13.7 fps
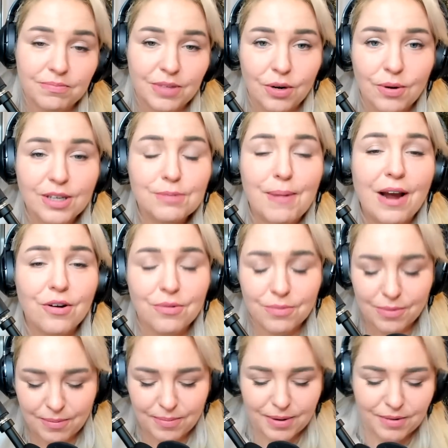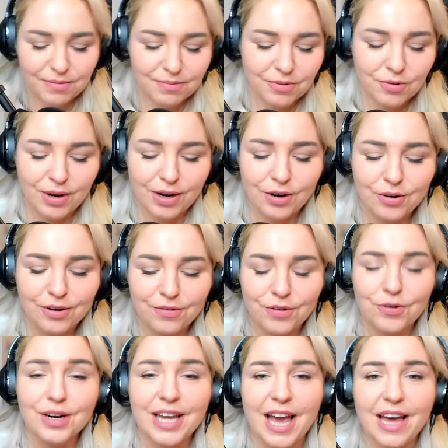expire a bit quicker if
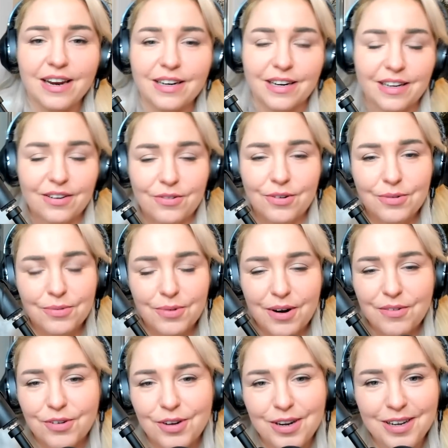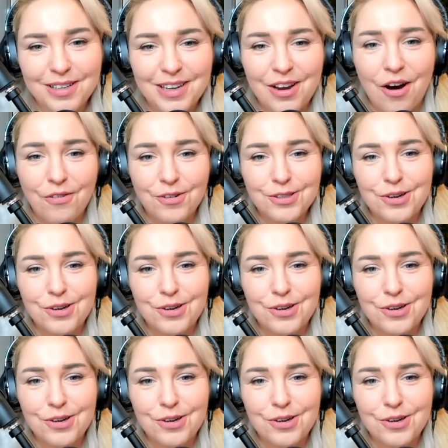you're in Canada or wherever they offer